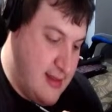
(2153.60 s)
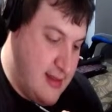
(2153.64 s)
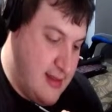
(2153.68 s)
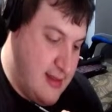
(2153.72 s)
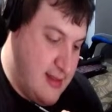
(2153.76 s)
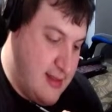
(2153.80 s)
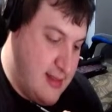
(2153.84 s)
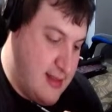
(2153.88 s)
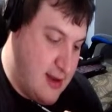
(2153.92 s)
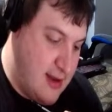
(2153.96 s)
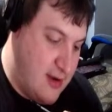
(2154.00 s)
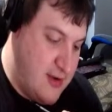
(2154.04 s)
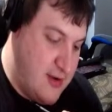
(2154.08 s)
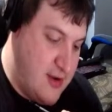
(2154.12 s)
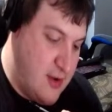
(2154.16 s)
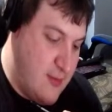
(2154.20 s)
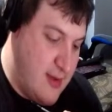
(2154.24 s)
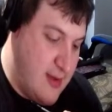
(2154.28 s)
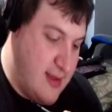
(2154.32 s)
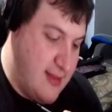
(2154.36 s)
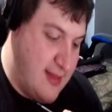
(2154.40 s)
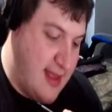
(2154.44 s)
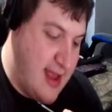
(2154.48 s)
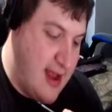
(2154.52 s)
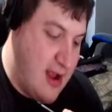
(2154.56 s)
they're
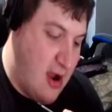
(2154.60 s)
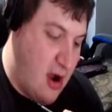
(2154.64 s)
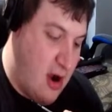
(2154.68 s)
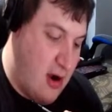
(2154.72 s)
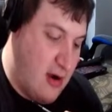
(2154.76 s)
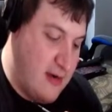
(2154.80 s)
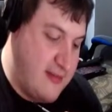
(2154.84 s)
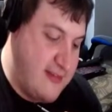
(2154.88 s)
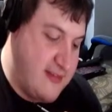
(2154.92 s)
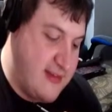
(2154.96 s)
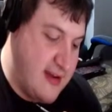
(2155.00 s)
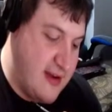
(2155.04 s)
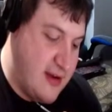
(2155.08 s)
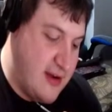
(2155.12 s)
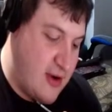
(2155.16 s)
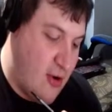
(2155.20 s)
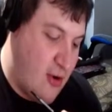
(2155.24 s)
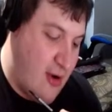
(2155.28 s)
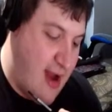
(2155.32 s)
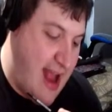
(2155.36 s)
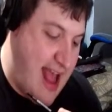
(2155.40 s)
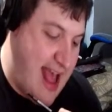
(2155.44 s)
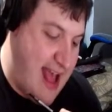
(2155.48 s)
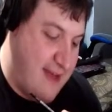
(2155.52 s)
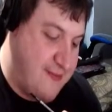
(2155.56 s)
doing, like, arts and
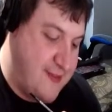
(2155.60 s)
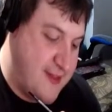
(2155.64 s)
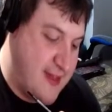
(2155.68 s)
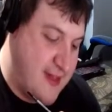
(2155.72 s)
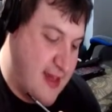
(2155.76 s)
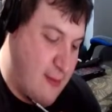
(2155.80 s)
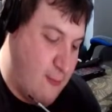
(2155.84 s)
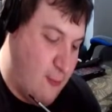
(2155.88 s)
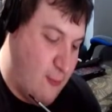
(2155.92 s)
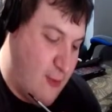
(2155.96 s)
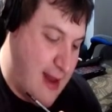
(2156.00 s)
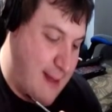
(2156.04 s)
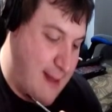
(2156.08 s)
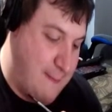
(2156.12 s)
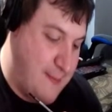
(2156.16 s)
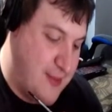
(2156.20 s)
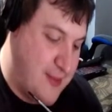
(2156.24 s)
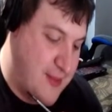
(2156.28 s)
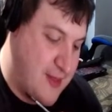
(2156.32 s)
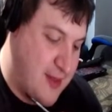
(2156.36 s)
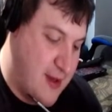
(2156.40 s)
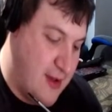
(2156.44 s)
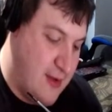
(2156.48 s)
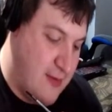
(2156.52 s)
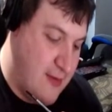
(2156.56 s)
crafts in one
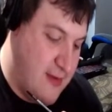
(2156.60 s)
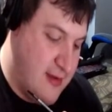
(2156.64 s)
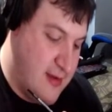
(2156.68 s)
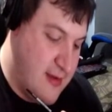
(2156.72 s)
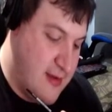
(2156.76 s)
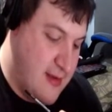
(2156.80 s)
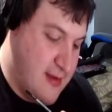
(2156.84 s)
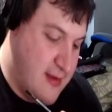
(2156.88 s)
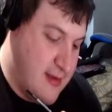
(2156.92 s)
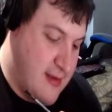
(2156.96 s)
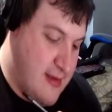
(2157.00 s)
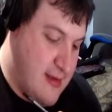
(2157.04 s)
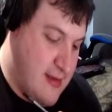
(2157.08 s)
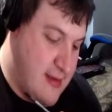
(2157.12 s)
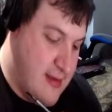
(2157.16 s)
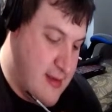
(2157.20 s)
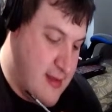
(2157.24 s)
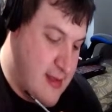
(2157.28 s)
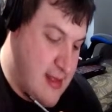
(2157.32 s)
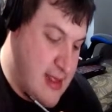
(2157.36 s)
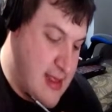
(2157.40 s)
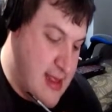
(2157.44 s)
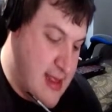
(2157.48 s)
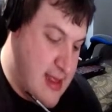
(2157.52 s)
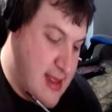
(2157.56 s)
episode.
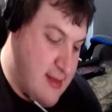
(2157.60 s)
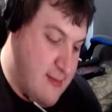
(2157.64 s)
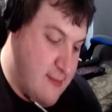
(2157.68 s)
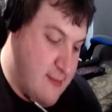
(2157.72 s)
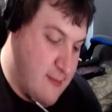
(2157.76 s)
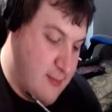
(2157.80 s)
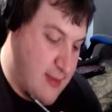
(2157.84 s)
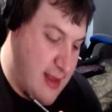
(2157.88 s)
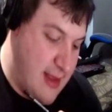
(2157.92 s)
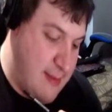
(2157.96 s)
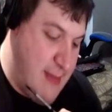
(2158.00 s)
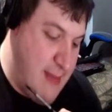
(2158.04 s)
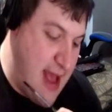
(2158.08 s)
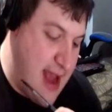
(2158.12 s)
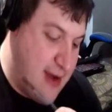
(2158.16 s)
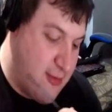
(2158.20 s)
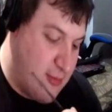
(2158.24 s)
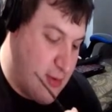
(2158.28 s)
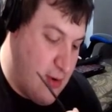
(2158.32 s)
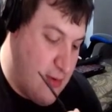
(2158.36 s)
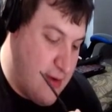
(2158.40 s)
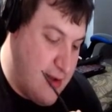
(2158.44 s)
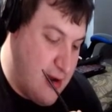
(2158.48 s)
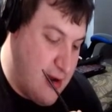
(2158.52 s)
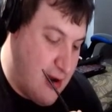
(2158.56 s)
Like,
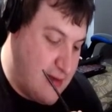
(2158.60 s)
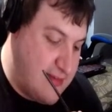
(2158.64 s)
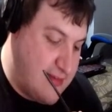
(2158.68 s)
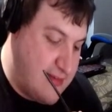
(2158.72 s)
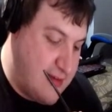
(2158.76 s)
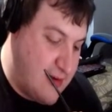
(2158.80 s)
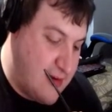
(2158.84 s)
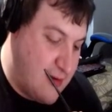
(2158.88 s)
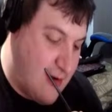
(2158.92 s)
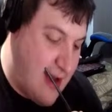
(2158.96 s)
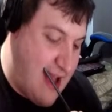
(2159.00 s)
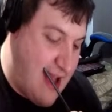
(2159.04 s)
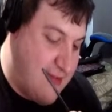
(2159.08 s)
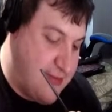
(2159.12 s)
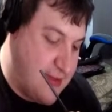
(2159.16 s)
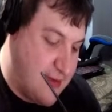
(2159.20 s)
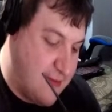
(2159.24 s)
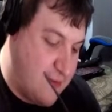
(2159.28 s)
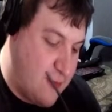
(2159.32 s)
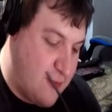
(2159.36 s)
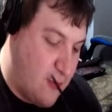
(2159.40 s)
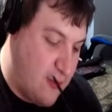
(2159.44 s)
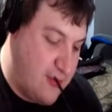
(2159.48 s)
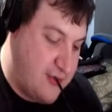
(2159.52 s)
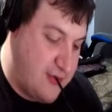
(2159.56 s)
macaroni arts and crafts, and
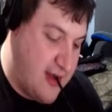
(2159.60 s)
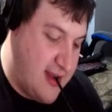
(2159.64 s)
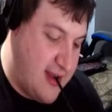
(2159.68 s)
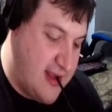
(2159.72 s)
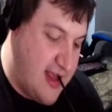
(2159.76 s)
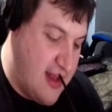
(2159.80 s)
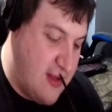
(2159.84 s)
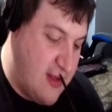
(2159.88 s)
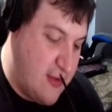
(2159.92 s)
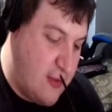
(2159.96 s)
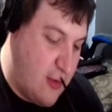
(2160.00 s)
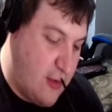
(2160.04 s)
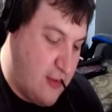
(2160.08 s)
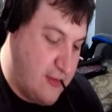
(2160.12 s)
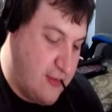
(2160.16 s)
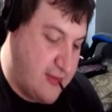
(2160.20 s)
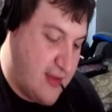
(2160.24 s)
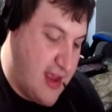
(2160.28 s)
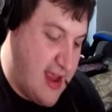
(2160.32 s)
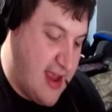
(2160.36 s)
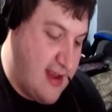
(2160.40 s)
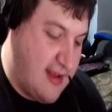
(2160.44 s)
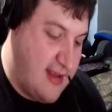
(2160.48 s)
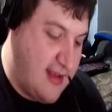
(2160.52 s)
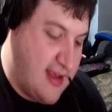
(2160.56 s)
of course, like, King Cold's
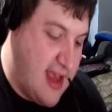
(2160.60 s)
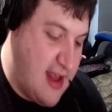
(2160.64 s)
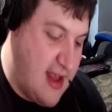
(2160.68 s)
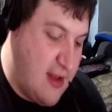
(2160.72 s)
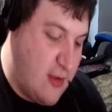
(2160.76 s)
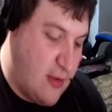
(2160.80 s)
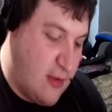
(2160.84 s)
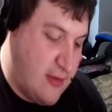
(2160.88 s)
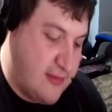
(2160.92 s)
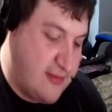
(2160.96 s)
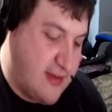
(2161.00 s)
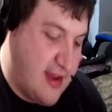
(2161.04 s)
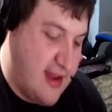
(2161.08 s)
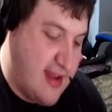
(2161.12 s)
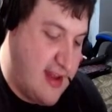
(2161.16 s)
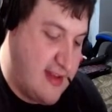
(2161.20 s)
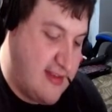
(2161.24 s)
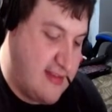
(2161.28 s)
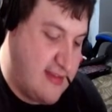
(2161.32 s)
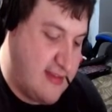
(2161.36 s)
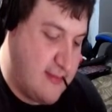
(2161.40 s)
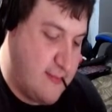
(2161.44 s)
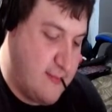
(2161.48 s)
like, it's...